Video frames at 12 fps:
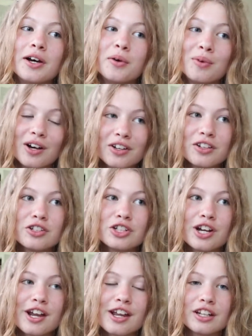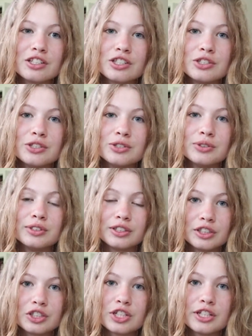while you're trying to
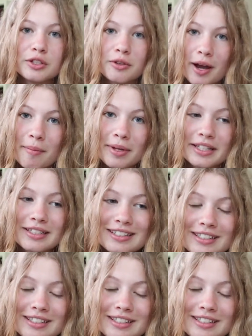litter train your rabbit.